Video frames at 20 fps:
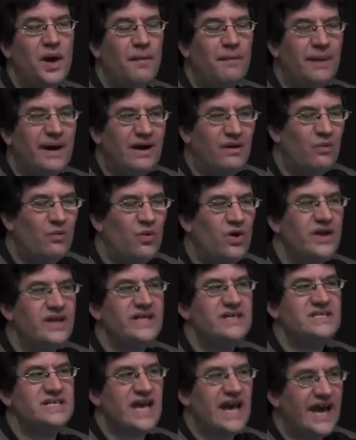about what
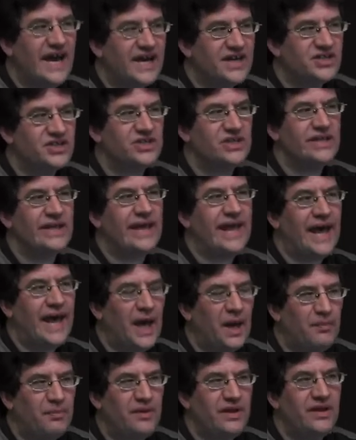is actually
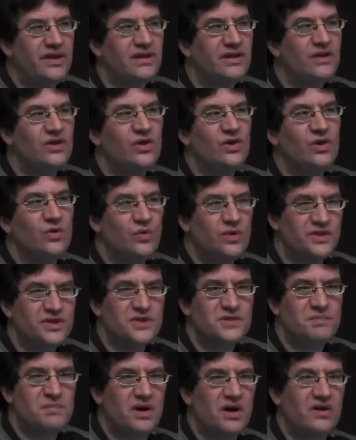happening with
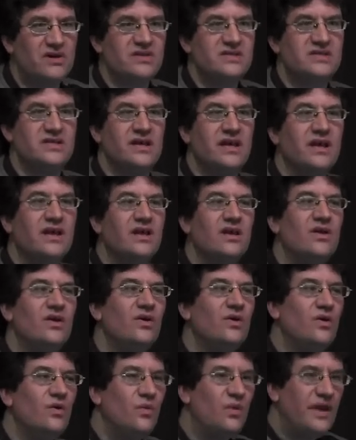this policy.
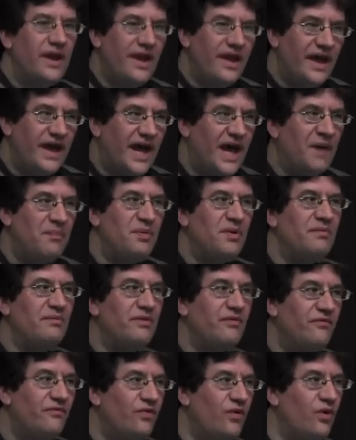What happened
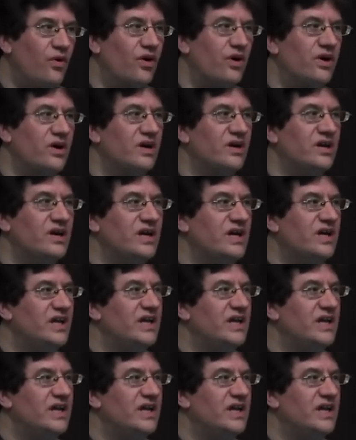before